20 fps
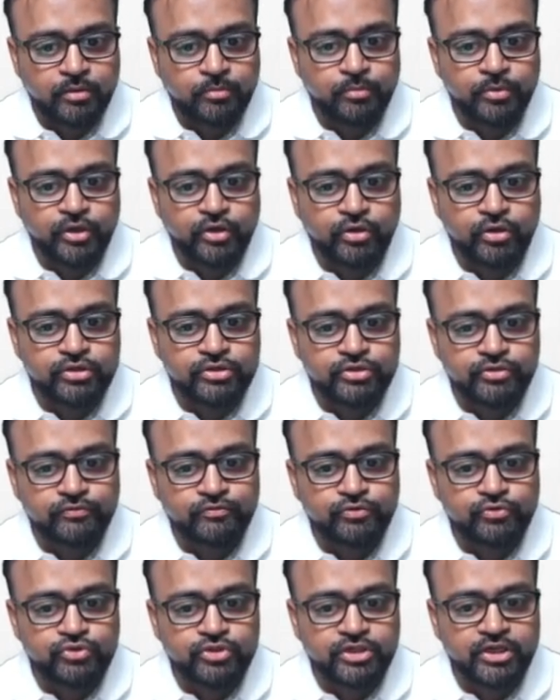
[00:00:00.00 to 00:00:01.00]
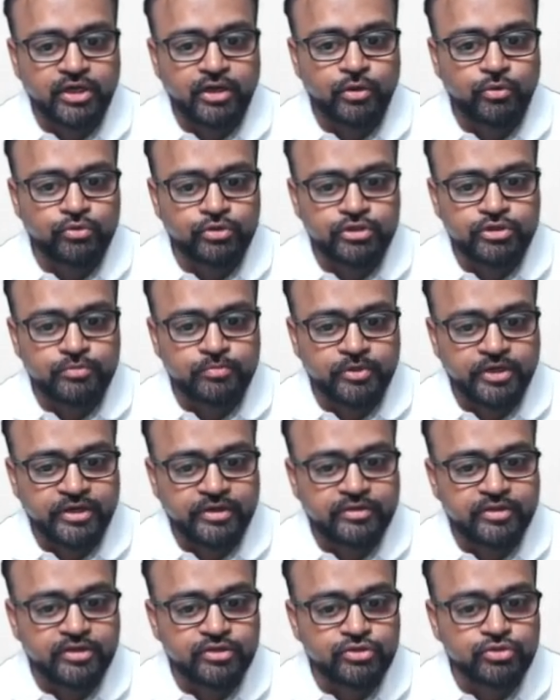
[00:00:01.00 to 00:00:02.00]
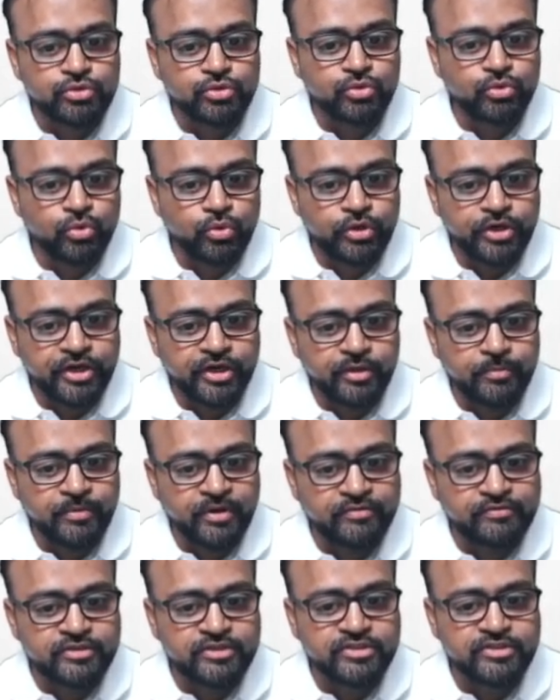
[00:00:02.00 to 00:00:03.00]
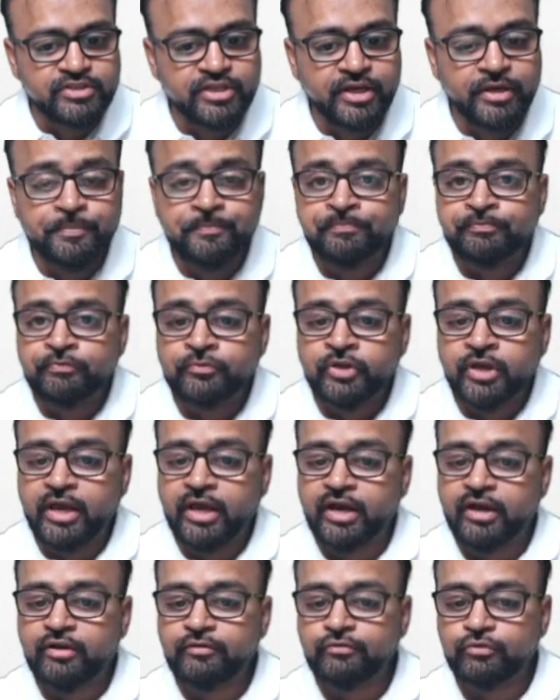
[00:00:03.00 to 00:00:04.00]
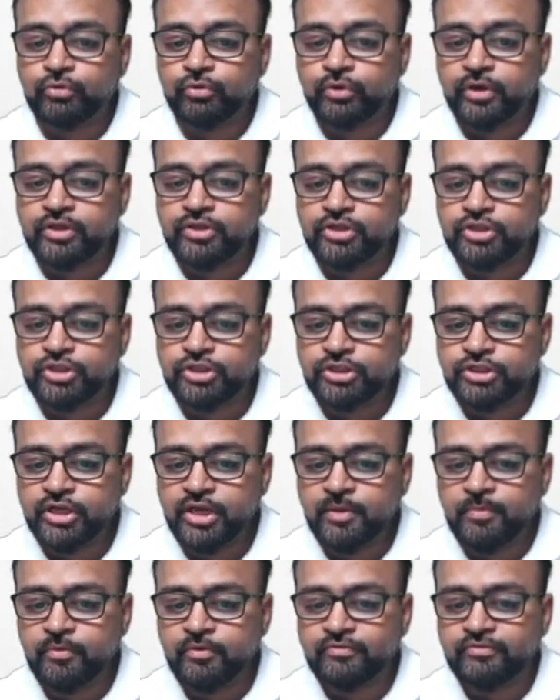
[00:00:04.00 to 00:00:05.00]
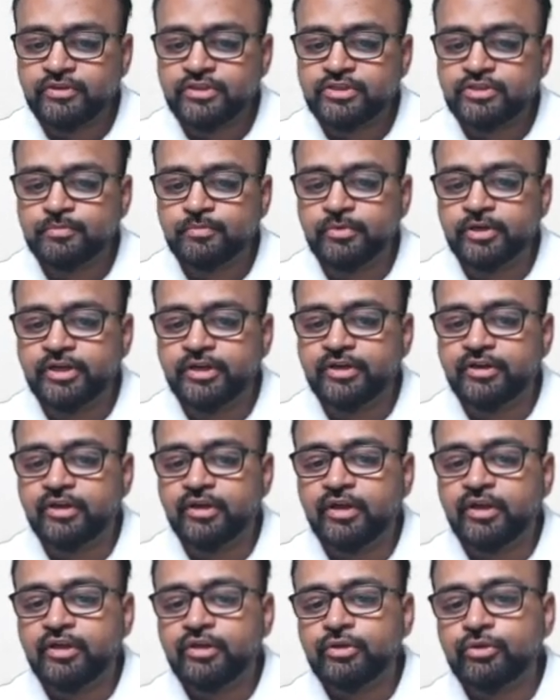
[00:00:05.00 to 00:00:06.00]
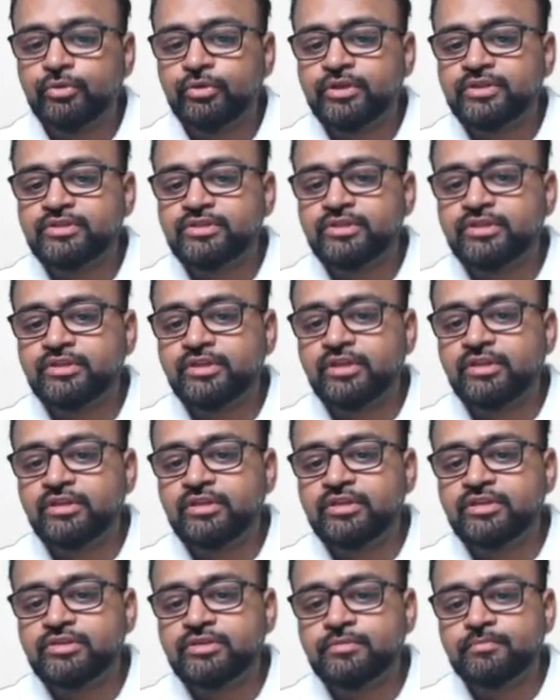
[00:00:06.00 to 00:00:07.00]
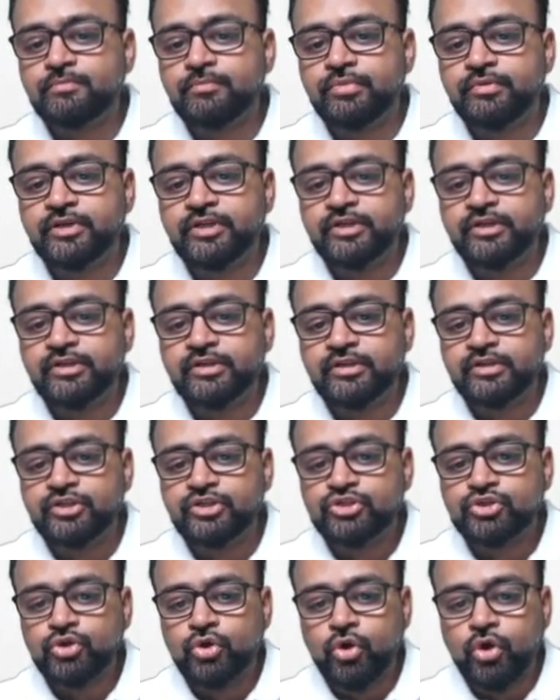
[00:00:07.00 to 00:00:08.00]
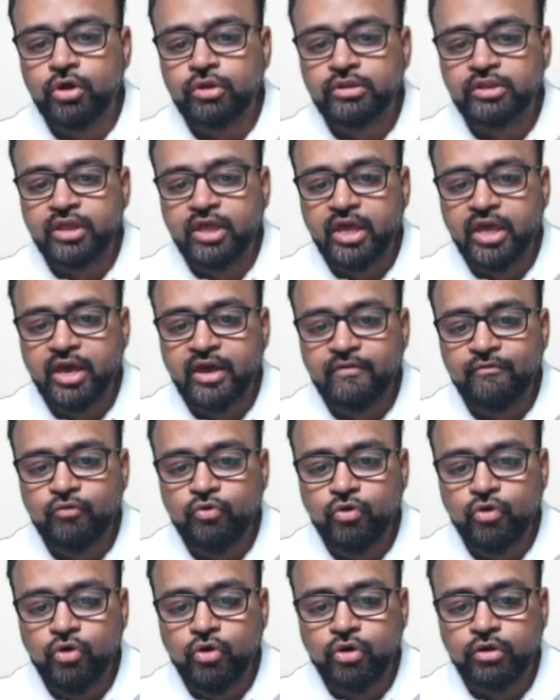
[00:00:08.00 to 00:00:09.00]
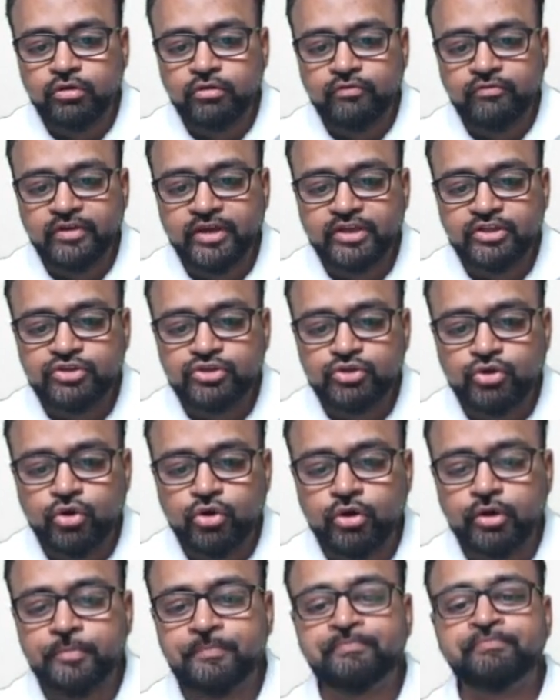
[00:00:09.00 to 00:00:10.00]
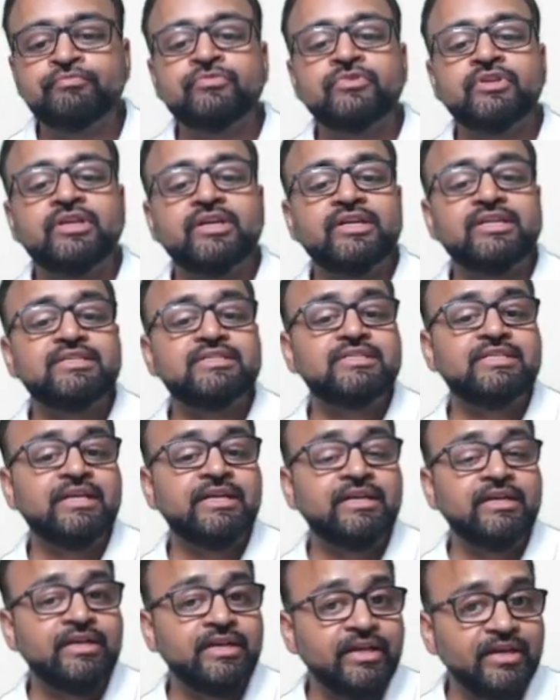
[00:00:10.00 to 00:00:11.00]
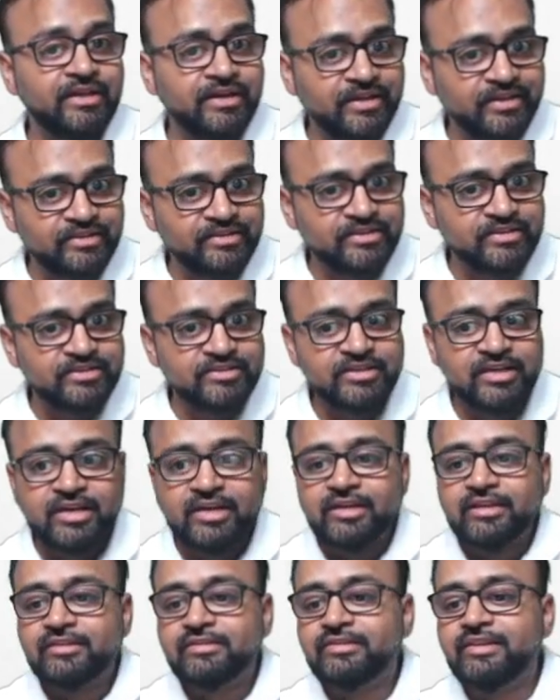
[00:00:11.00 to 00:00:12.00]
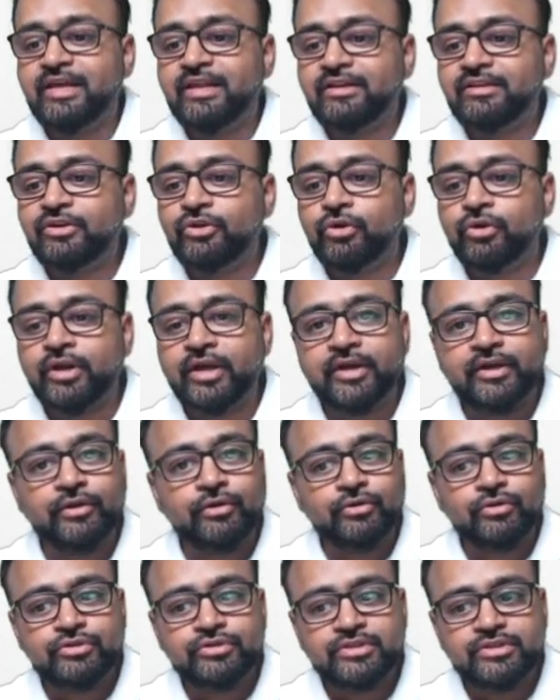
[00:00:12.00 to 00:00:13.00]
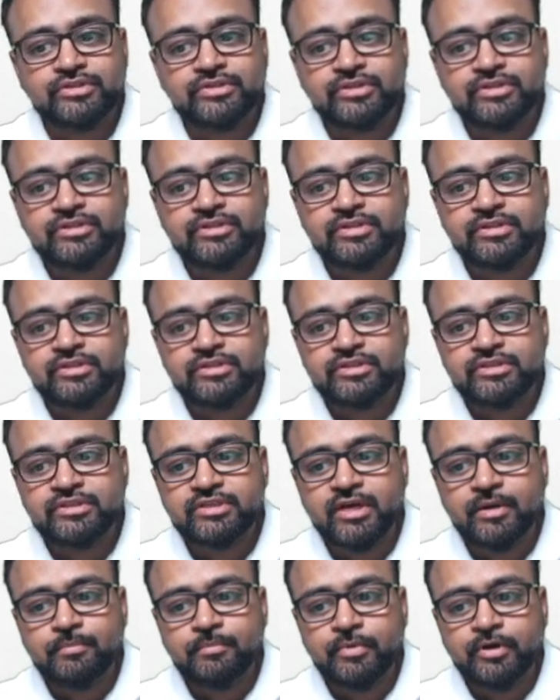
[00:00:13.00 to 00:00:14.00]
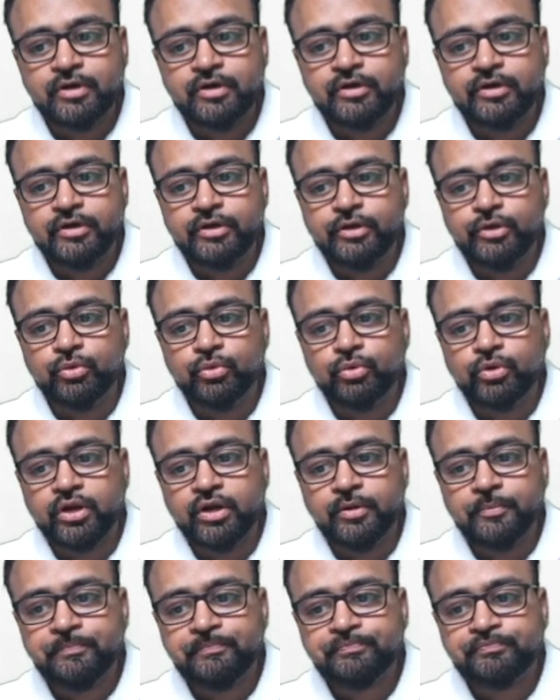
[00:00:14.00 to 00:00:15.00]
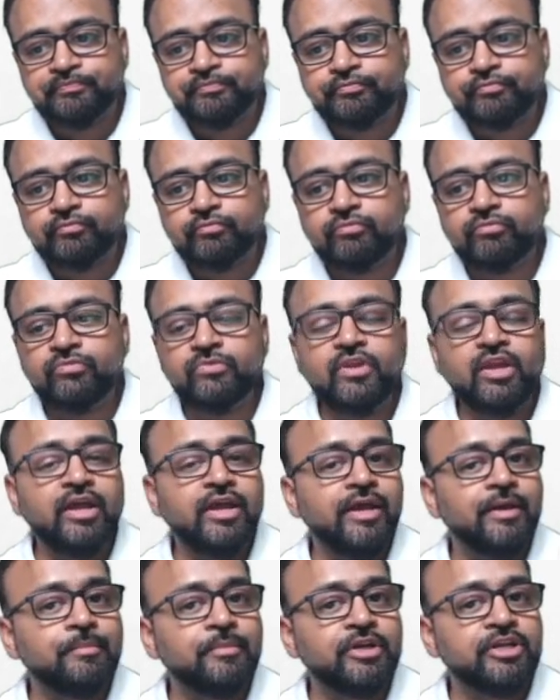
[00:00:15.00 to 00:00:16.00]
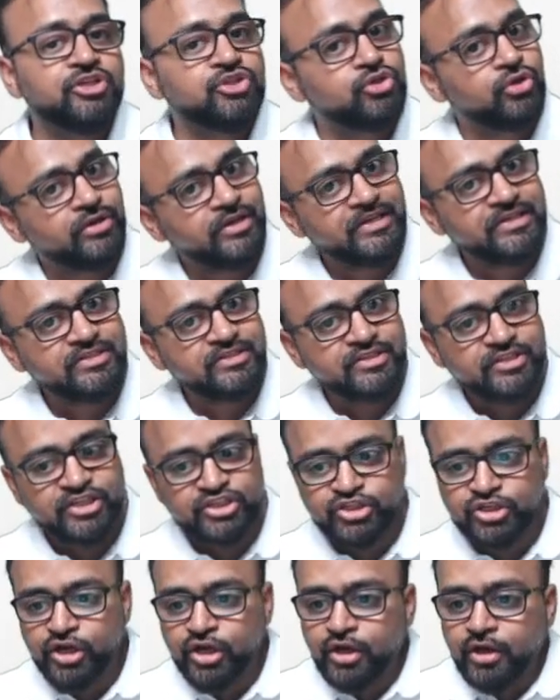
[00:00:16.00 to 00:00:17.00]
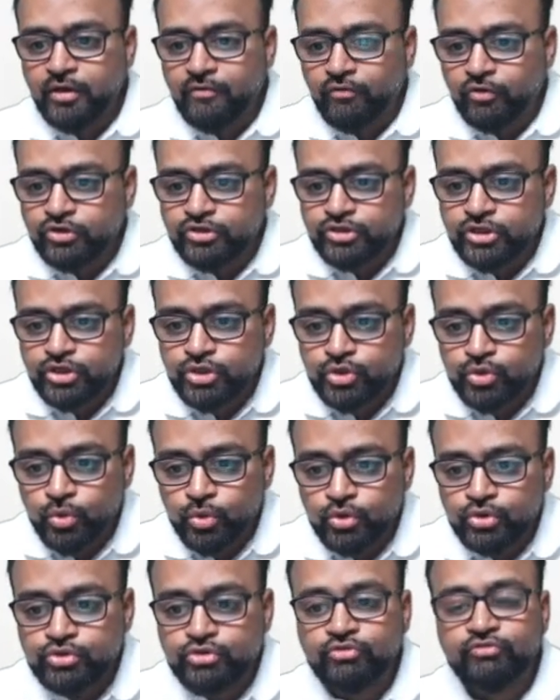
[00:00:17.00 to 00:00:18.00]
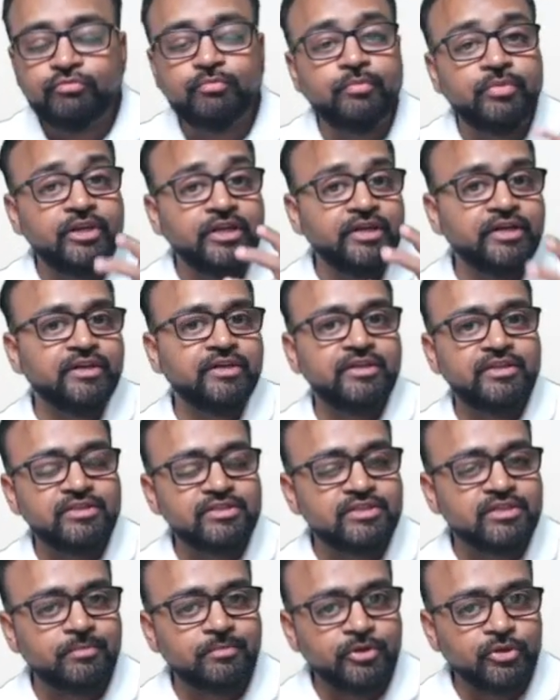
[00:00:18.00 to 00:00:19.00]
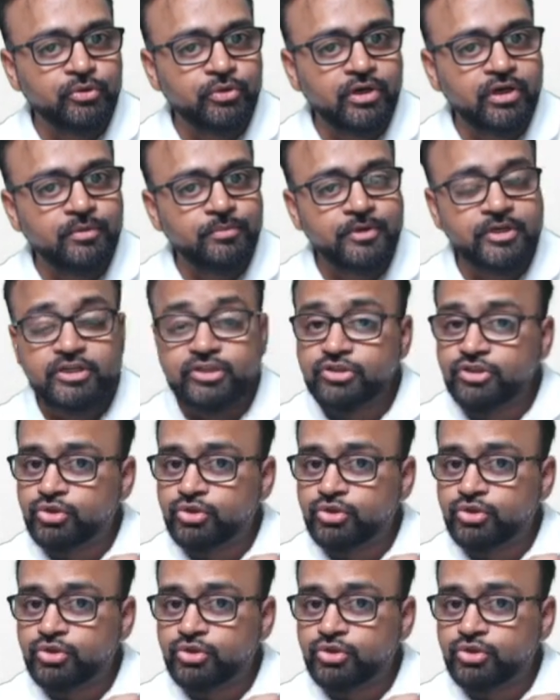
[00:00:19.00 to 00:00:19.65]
Because if you see around this bleed there is no edema which is there, and if you look at the shape of this bleed, you can see that this bleed is concavo-convex or crescentic like this, then your diagnosis is subdural hemorrhage or SDH. What is the source of bleed in subdural hemorrhage?